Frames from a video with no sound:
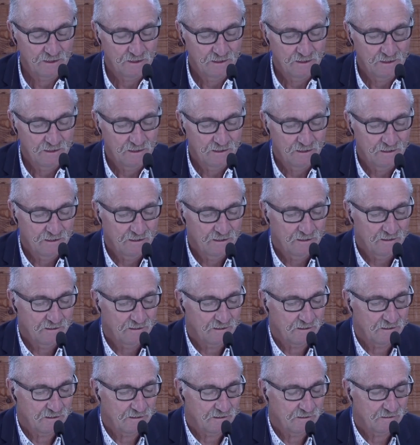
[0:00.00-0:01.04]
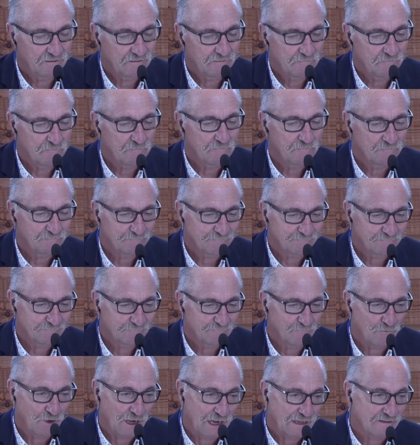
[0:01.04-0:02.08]
about demographic
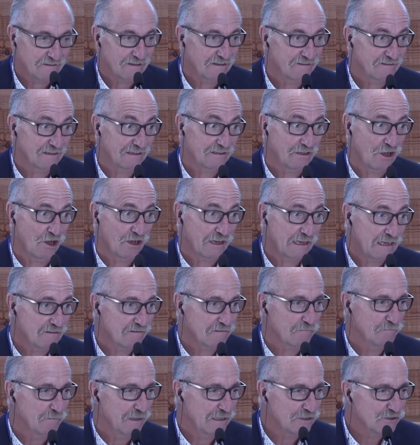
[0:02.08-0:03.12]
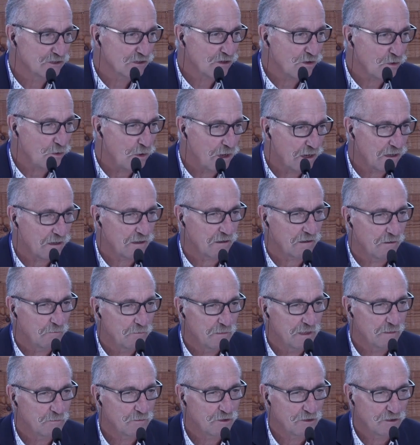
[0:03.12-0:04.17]
issues. Of
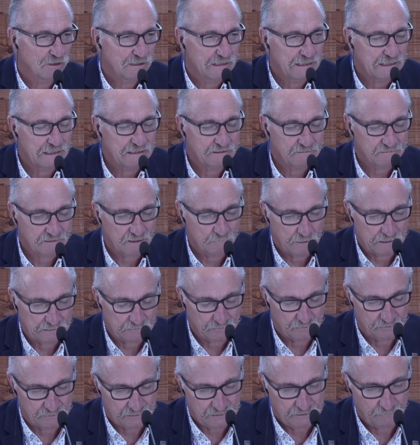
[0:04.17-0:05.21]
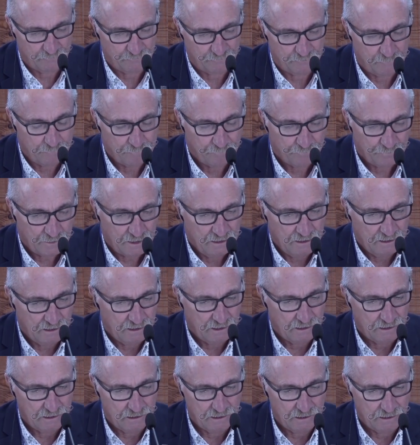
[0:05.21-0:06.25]
course, the Rhone
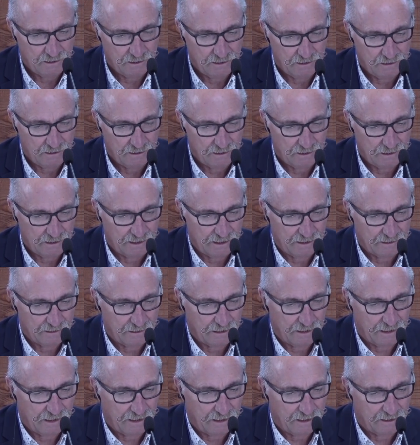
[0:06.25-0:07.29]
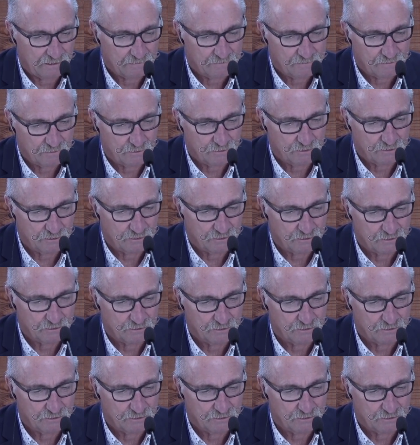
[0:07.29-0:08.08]
area has a, uh,